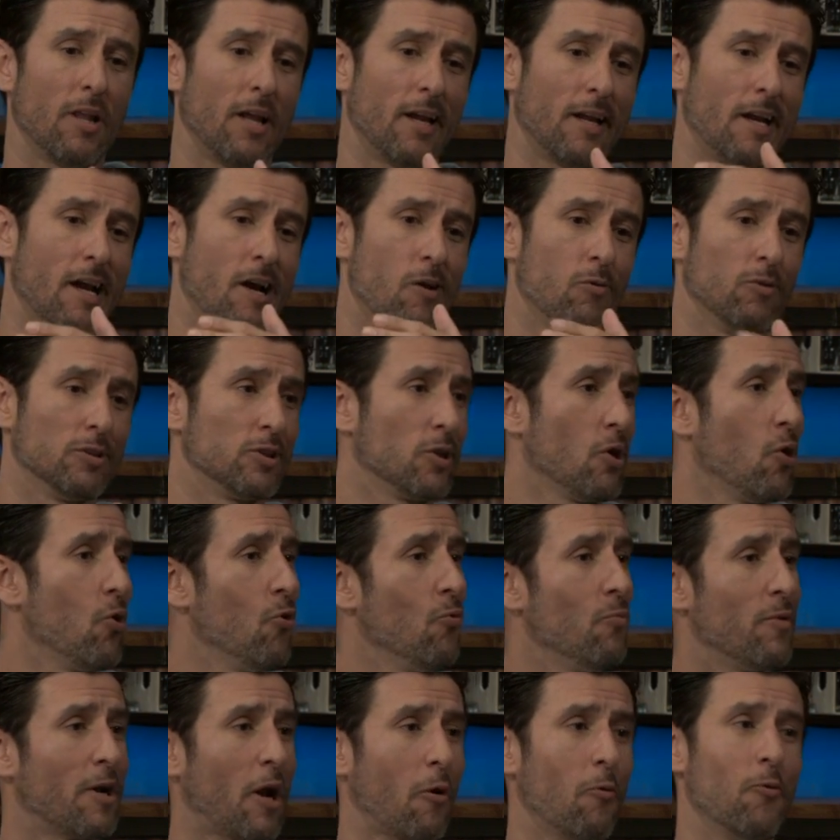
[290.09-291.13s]
Like I was
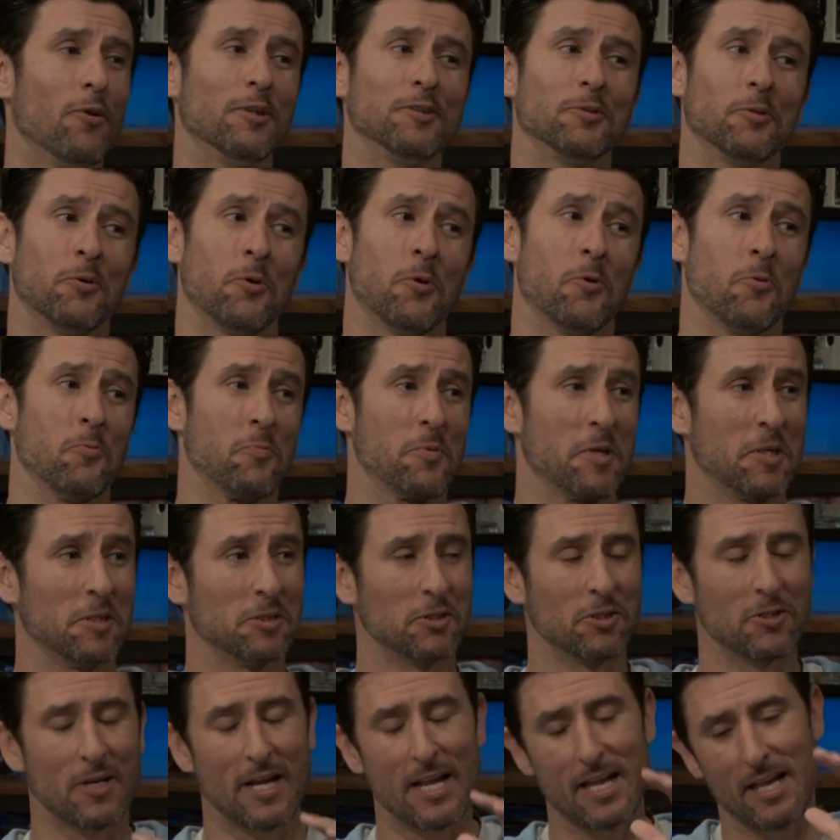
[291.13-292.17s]
home, but I wasn't home because
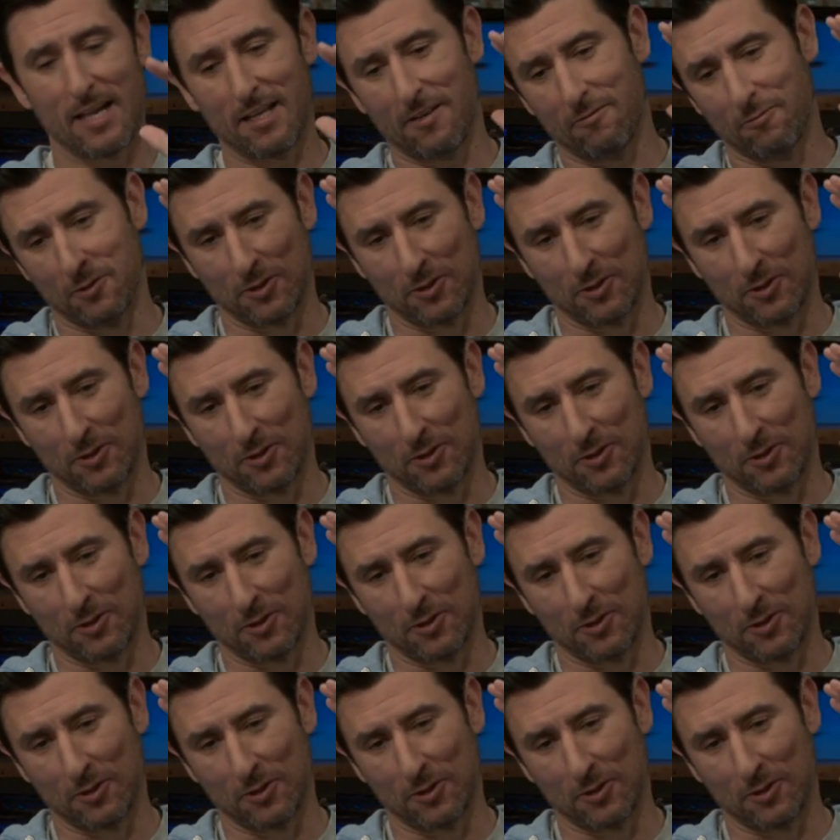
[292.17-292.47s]
your head